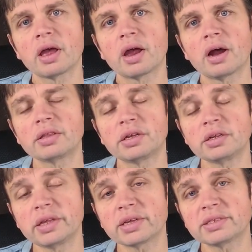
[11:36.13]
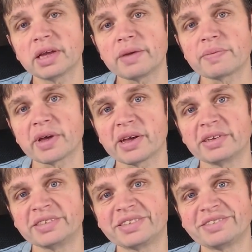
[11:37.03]
until next time,
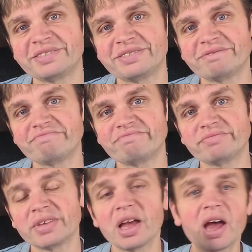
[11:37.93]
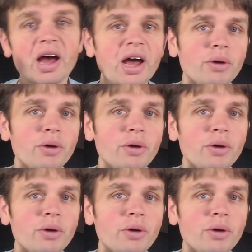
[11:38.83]
guys, I